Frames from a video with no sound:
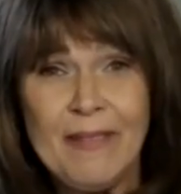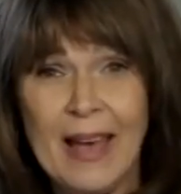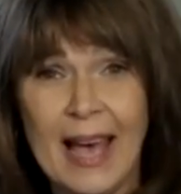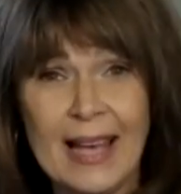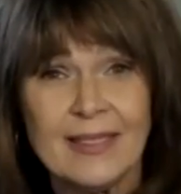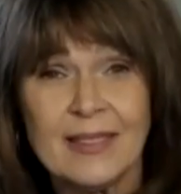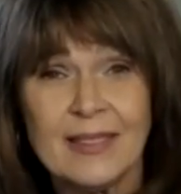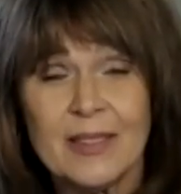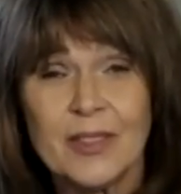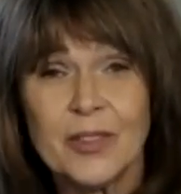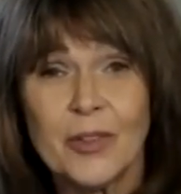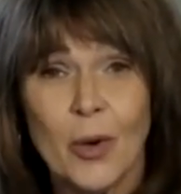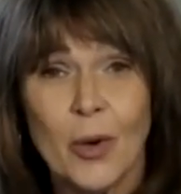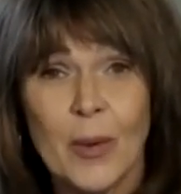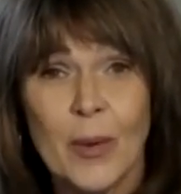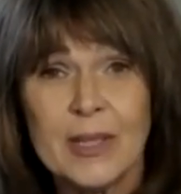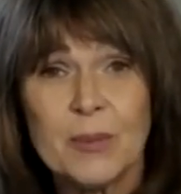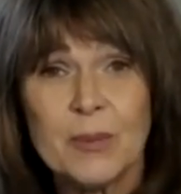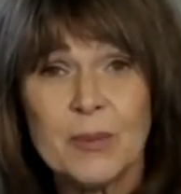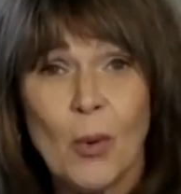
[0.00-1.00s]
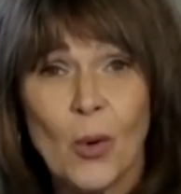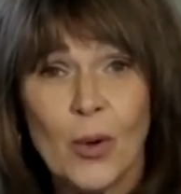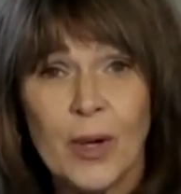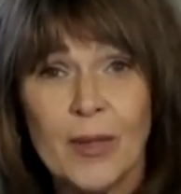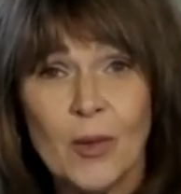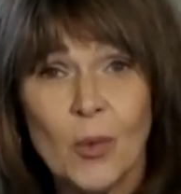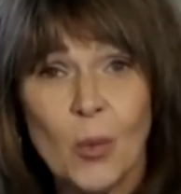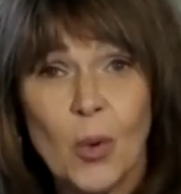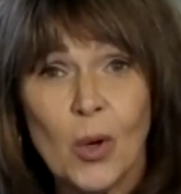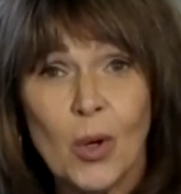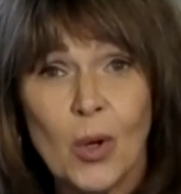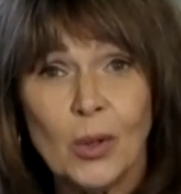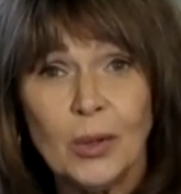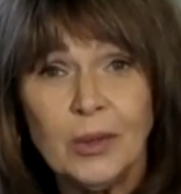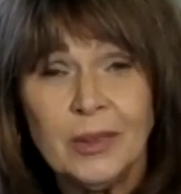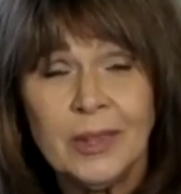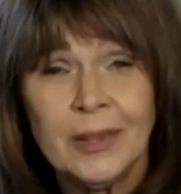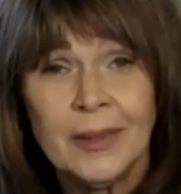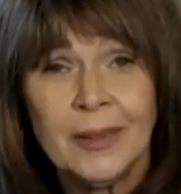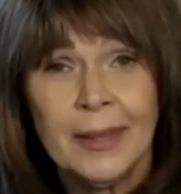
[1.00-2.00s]
fastest growing sport in the
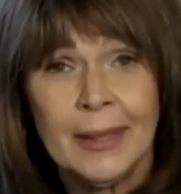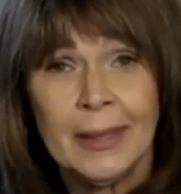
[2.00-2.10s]
world?